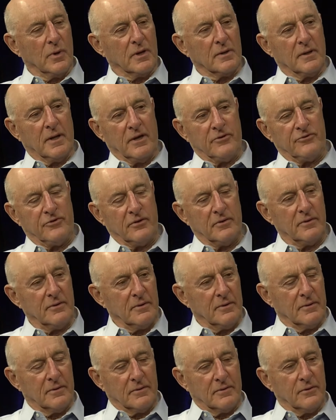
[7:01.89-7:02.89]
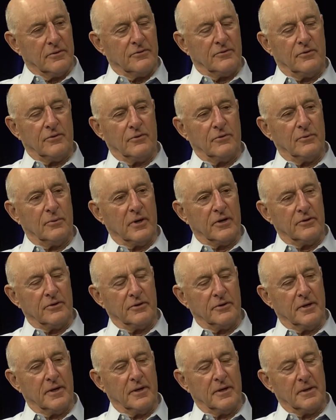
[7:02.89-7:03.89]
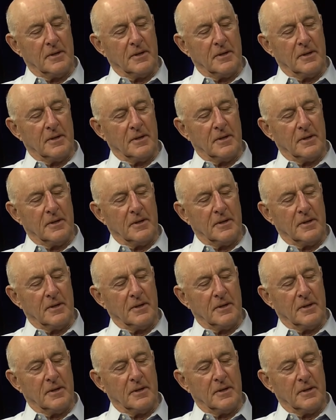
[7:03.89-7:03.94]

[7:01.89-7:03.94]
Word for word: What led you, you know, to I, do what you did?